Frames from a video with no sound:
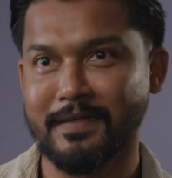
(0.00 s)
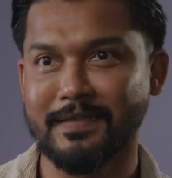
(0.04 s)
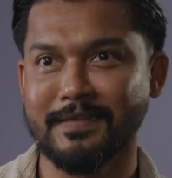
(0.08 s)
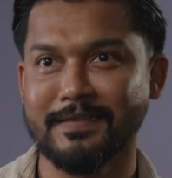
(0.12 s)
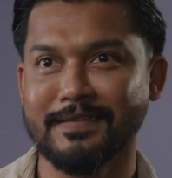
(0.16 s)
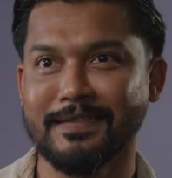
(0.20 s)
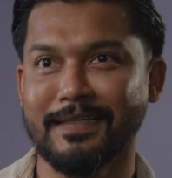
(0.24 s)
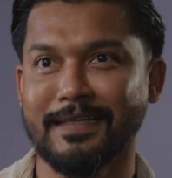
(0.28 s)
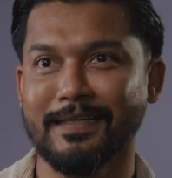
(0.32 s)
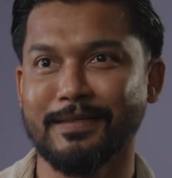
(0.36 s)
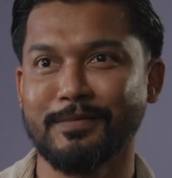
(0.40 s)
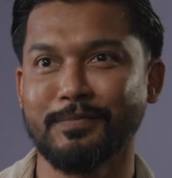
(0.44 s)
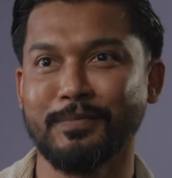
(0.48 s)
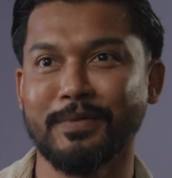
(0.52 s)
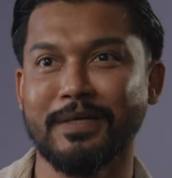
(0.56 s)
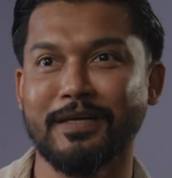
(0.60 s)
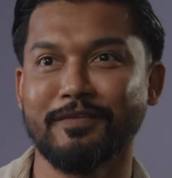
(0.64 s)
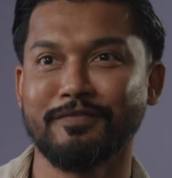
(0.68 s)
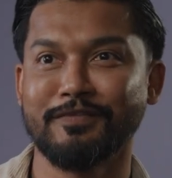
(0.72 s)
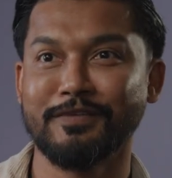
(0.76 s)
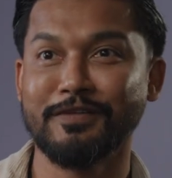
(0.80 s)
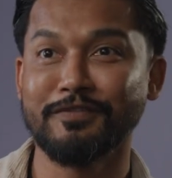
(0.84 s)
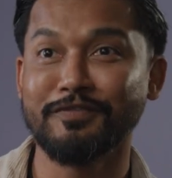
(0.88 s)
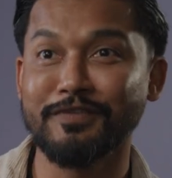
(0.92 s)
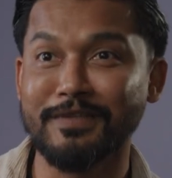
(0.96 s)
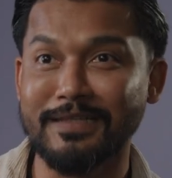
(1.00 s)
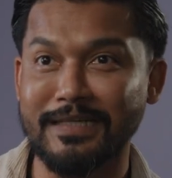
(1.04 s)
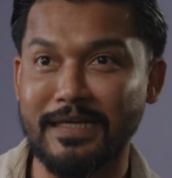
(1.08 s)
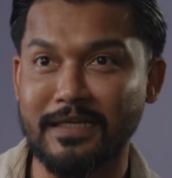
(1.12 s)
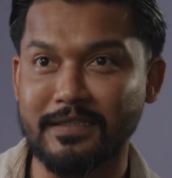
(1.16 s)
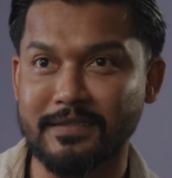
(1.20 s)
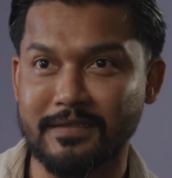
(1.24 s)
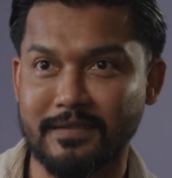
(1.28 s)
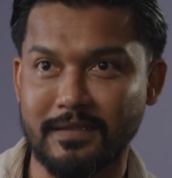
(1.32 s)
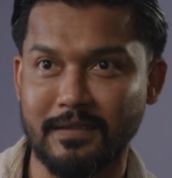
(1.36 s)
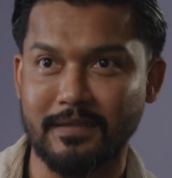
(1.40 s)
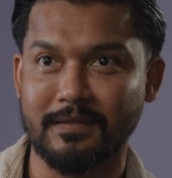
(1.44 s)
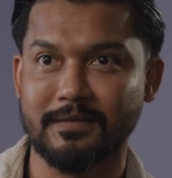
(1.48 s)
being said, we have different
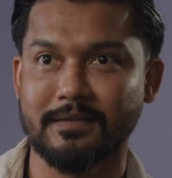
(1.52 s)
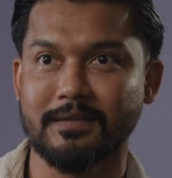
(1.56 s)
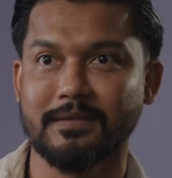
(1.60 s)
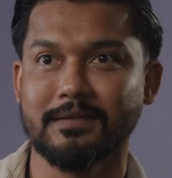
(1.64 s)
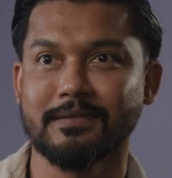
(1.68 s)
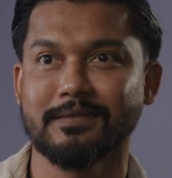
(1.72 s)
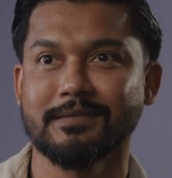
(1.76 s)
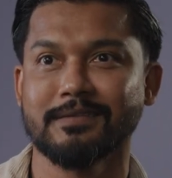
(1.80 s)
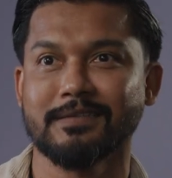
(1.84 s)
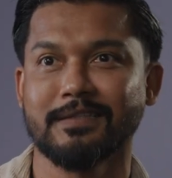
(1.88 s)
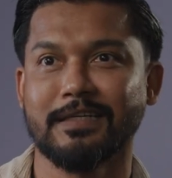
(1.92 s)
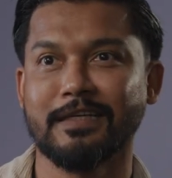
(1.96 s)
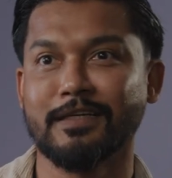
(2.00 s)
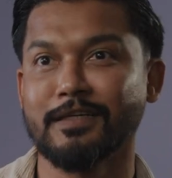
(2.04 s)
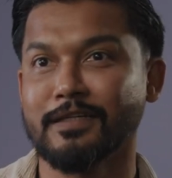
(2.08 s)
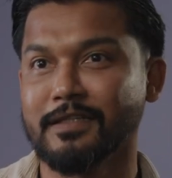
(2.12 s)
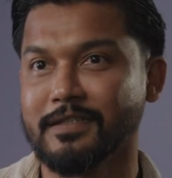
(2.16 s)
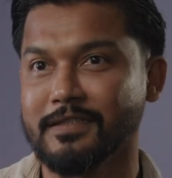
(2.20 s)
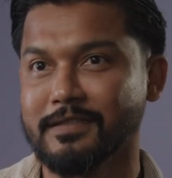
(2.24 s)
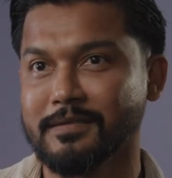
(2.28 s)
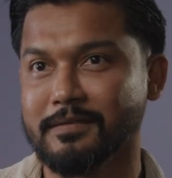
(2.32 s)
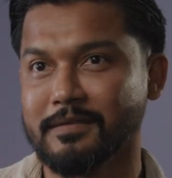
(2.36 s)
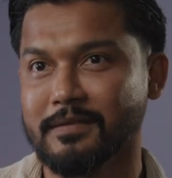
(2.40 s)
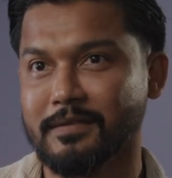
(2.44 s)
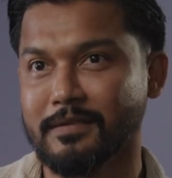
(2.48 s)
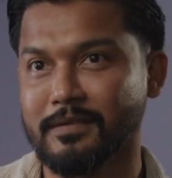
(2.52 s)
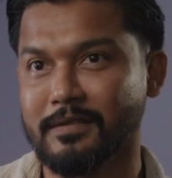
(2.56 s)
nationalities. English